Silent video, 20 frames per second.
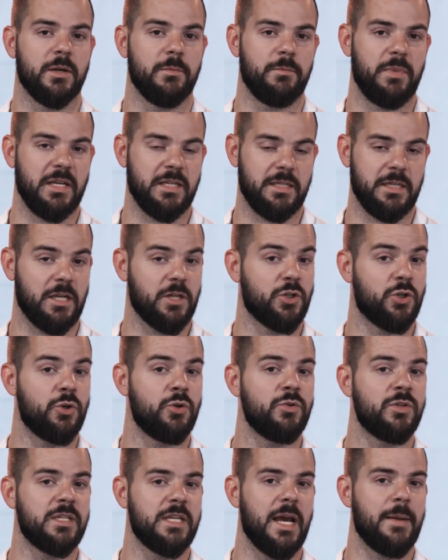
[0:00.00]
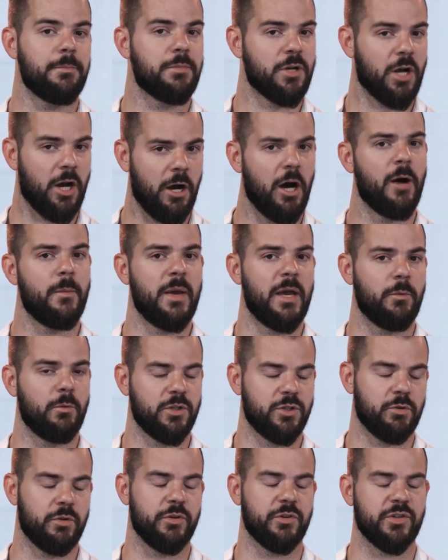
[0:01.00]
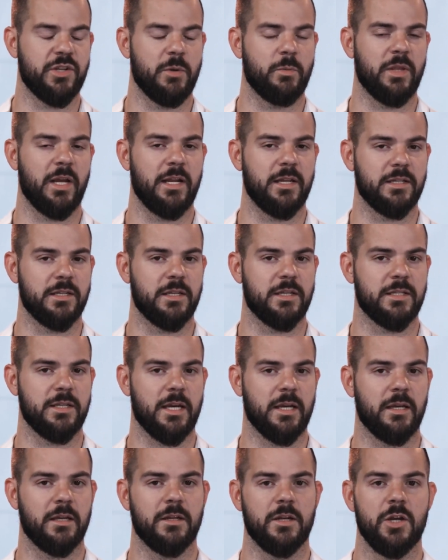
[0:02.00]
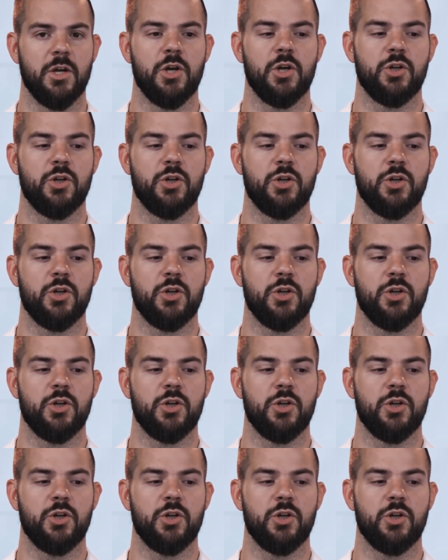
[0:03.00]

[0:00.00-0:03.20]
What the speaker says: basically a two-step comment, which you'll understand what that is in a second,